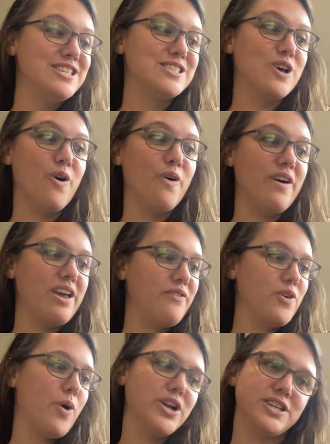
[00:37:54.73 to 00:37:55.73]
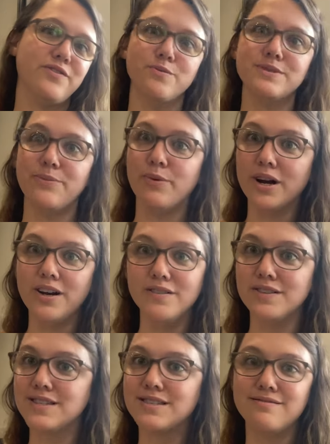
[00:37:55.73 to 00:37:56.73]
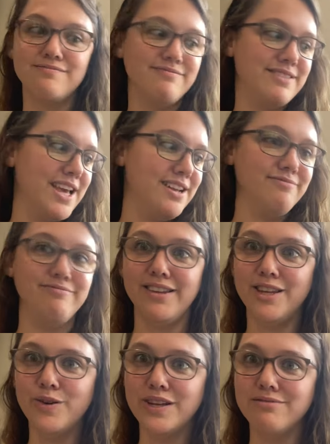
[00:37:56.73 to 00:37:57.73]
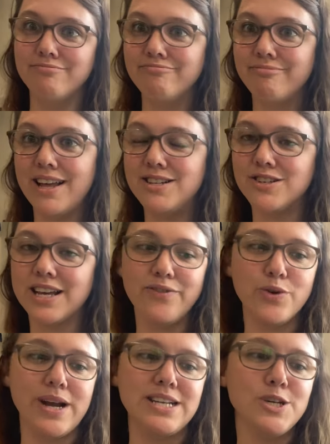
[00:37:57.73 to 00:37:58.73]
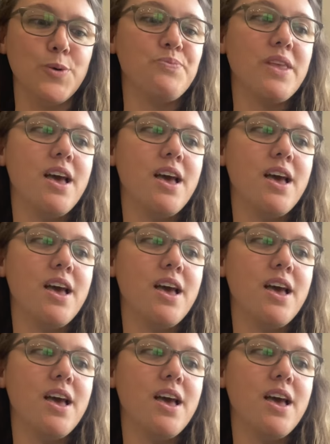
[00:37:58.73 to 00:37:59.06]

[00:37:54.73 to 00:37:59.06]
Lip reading: So if you're watching from somewhere else, then you can enter to give it away too.